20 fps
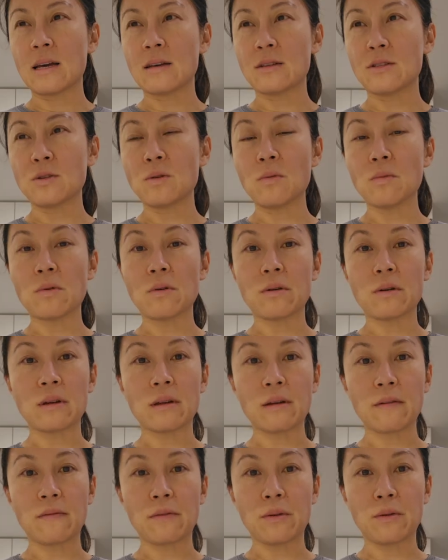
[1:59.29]
Don't
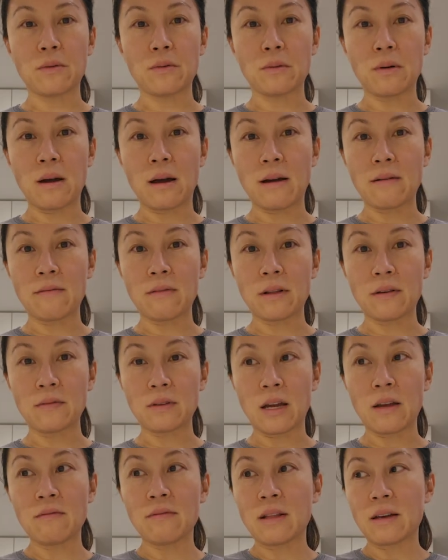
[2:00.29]
worry if you have left.
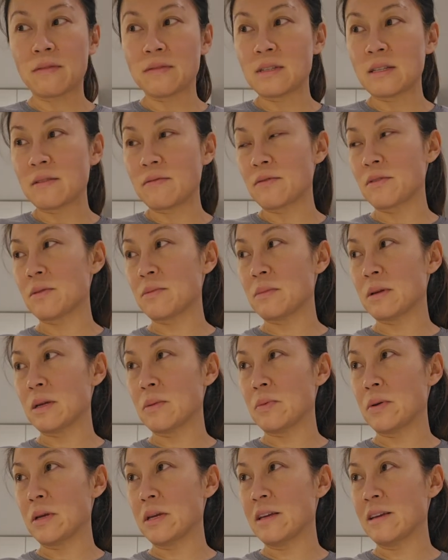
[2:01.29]
I've left it for
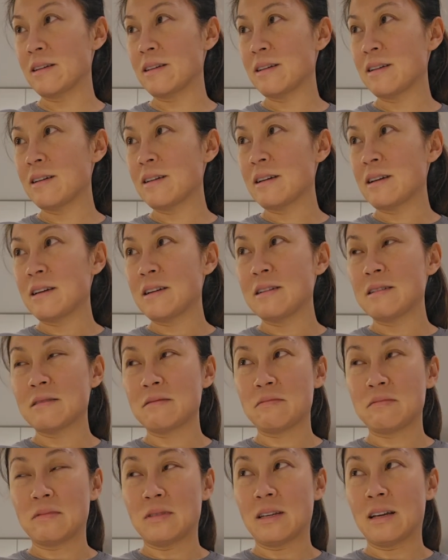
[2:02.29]
maybe,
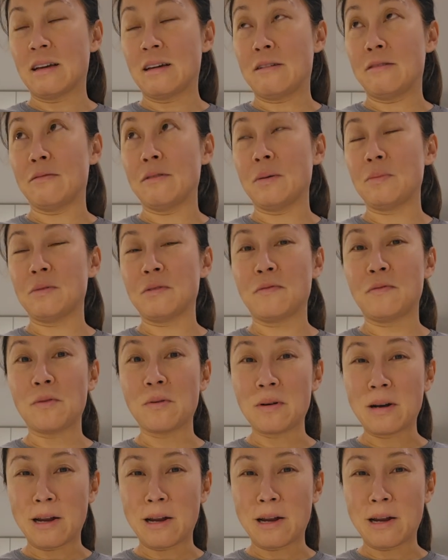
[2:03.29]
I don't know, up to 4